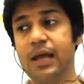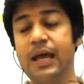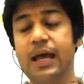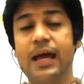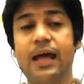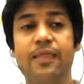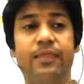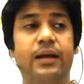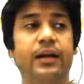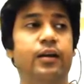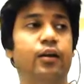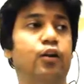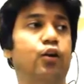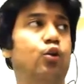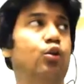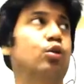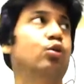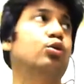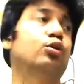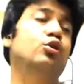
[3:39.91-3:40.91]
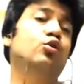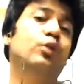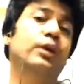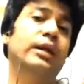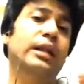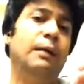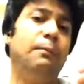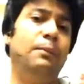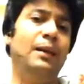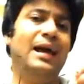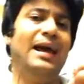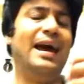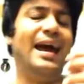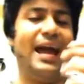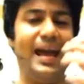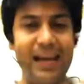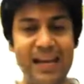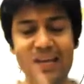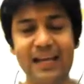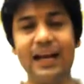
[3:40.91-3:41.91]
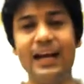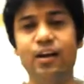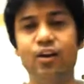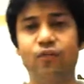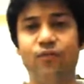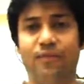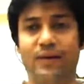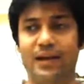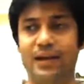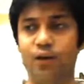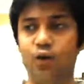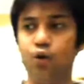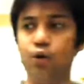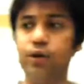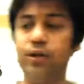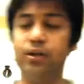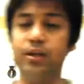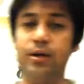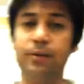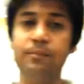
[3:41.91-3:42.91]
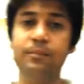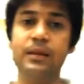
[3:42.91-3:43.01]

that you can apply any kind of algorithm,